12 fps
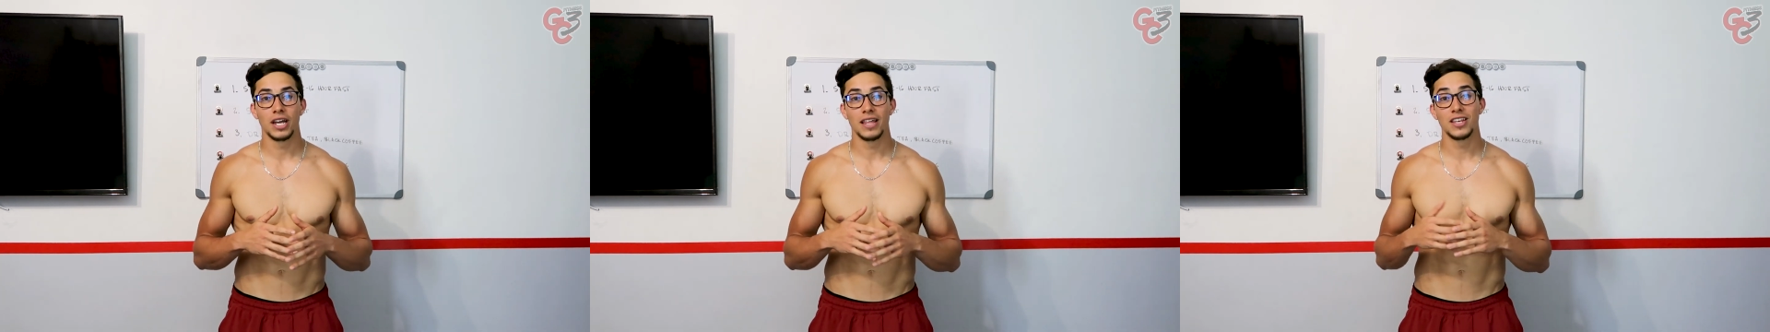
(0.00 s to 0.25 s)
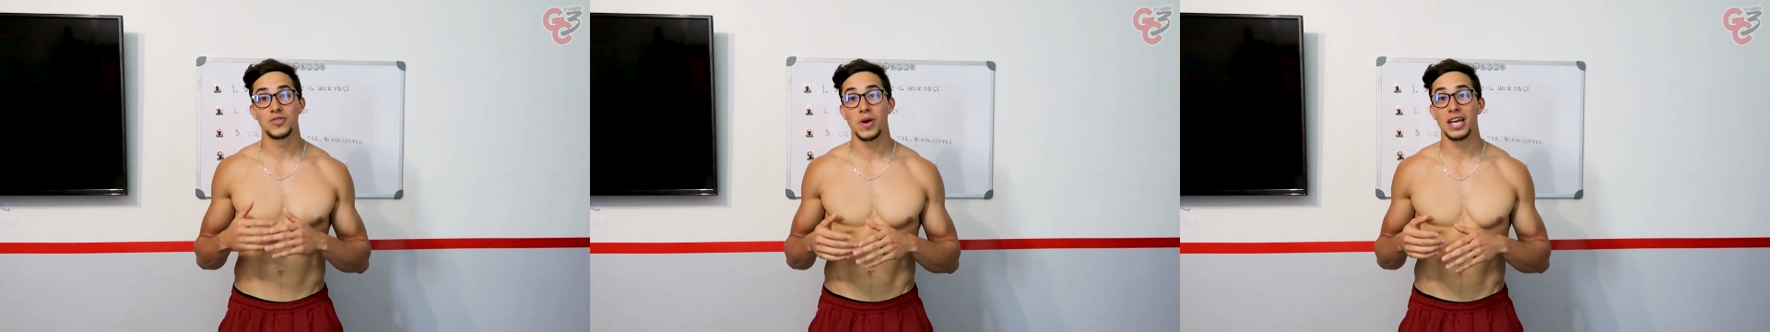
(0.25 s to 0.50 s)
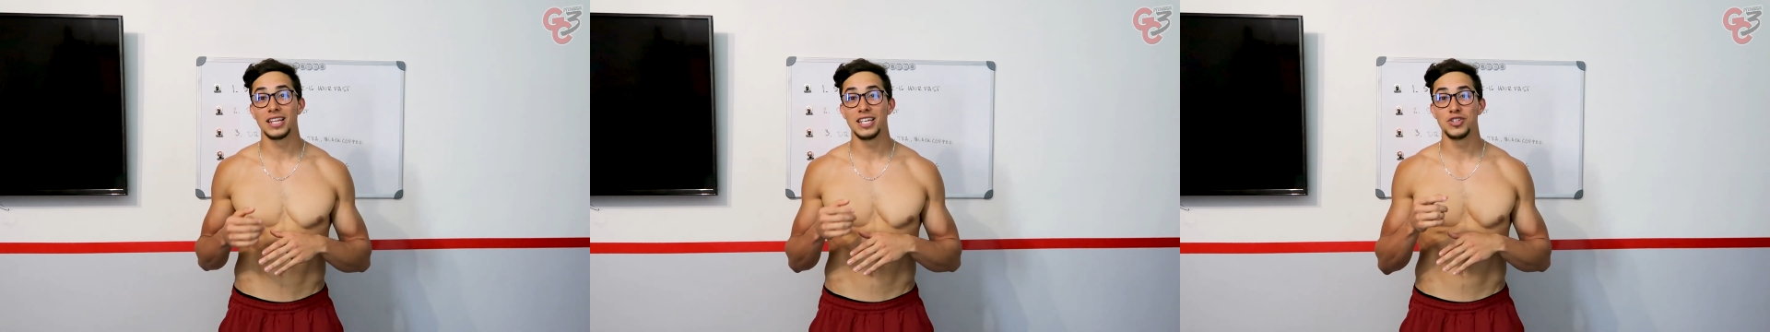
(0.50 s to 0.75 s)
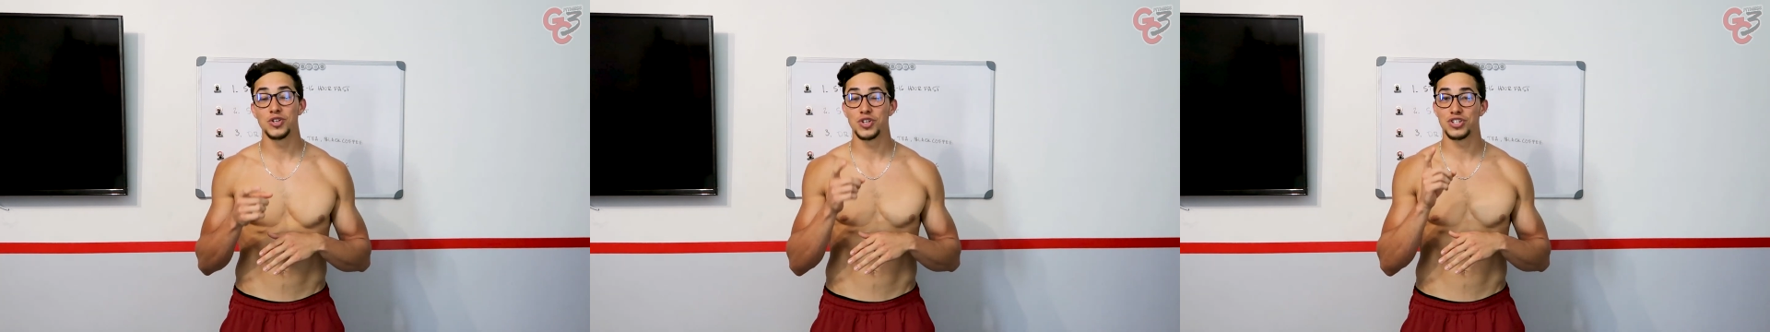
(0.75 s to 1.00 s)
Okay, this way it
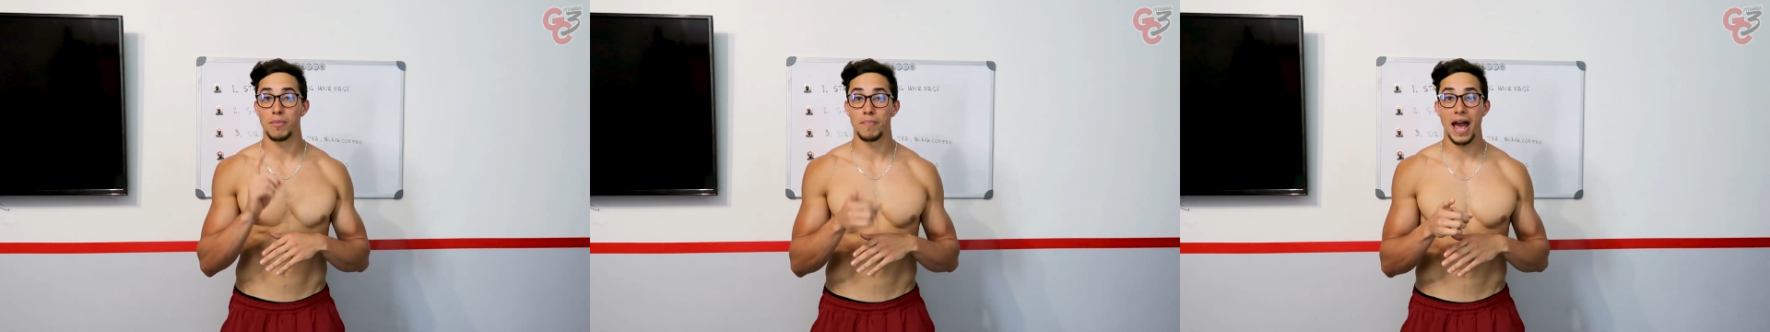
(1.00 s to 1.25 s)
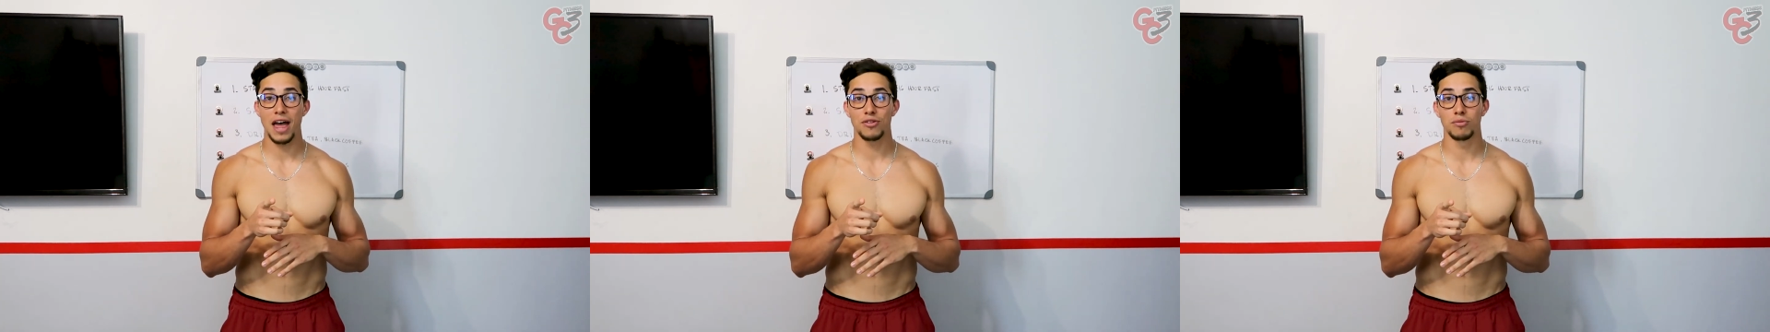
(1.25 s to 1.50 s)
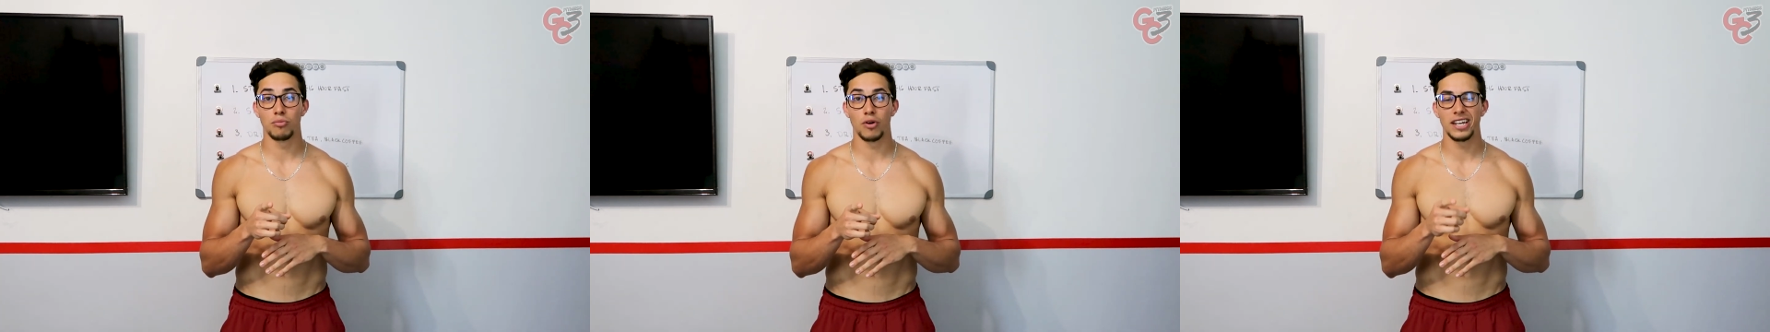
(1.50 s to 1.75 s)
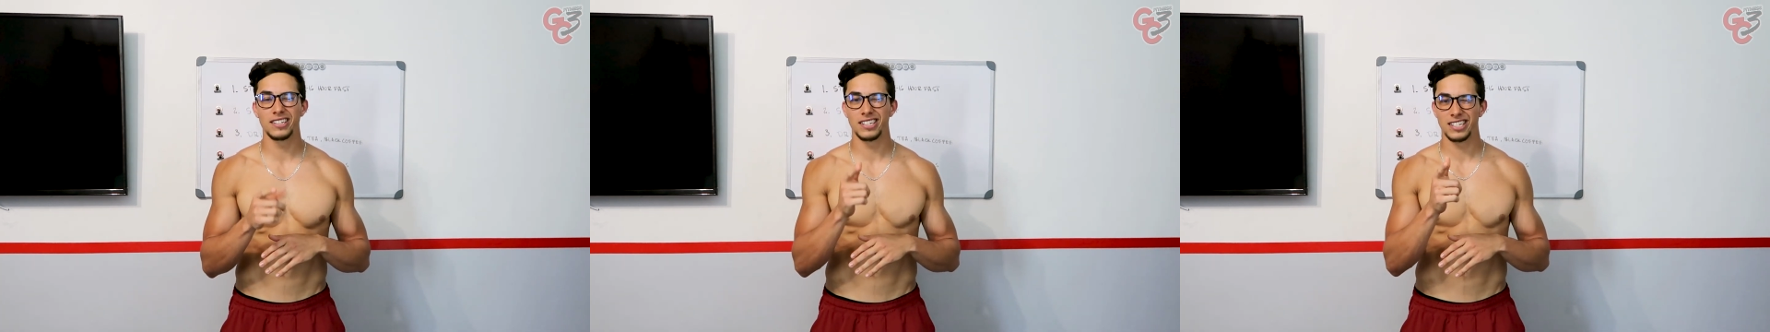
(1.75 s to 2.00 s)
leads you to some bathroom
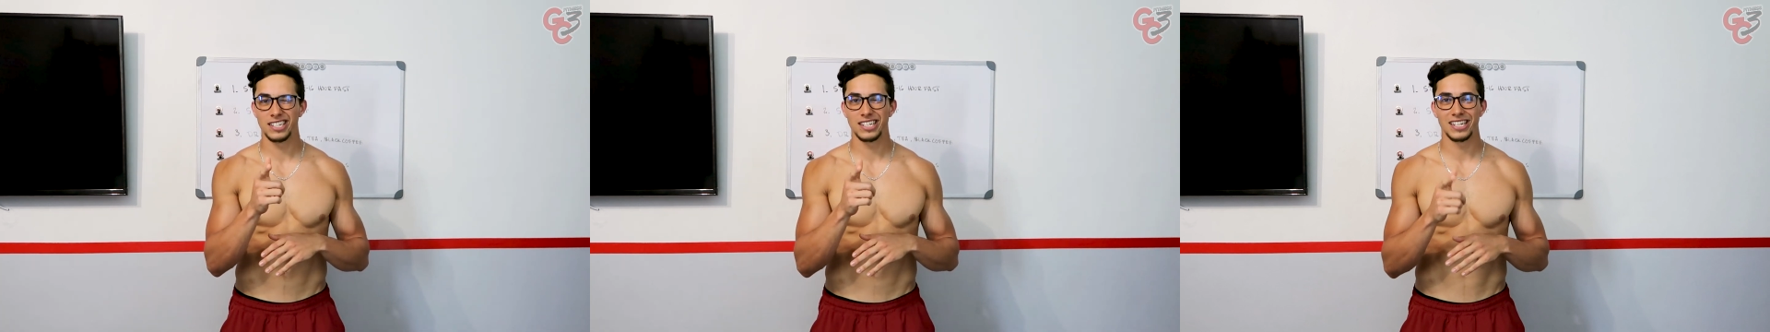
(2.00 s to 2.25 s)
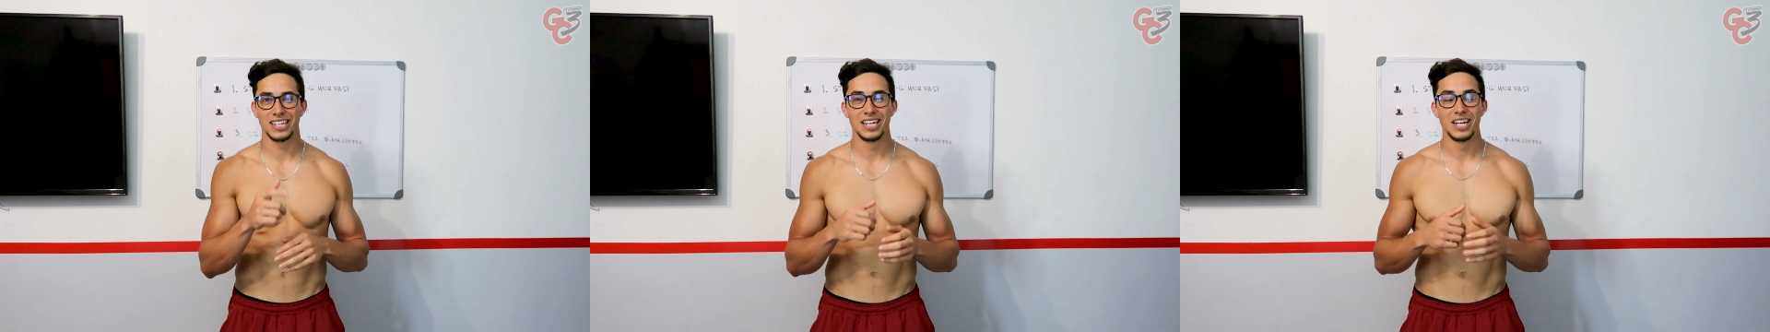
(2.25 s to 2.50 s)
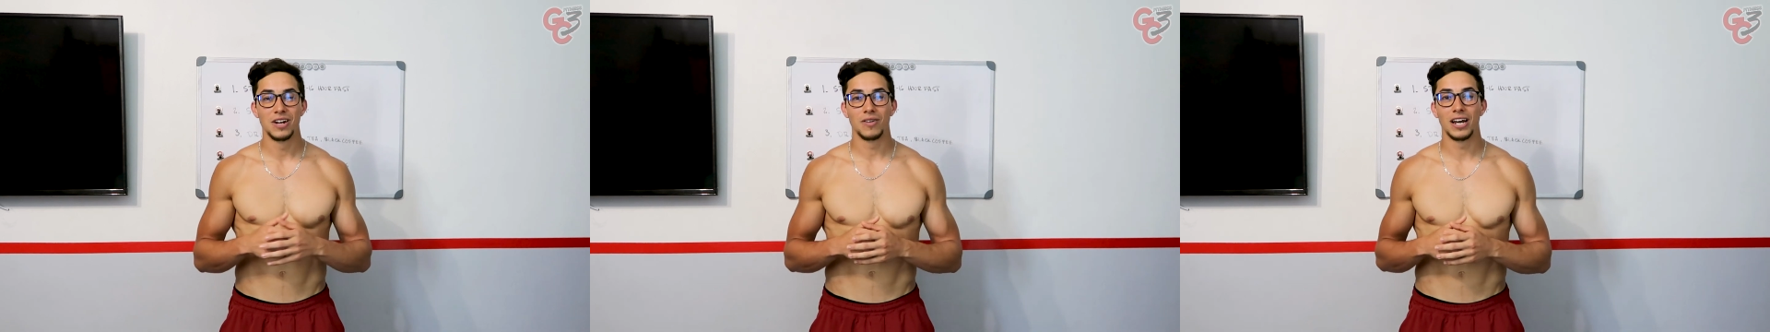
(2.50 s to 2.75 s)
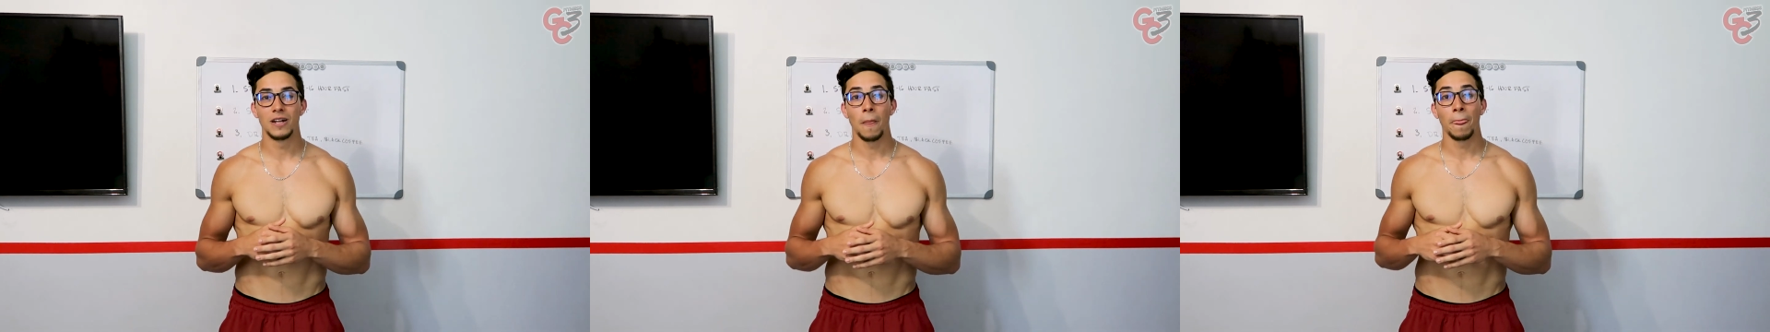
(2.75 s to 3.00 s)
breaks,
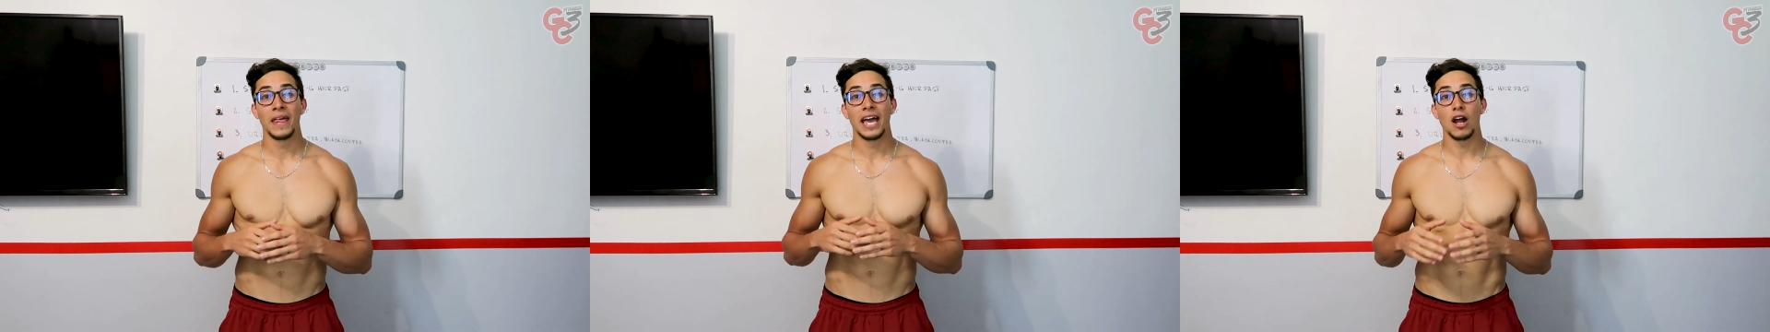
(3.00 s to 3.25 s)
right?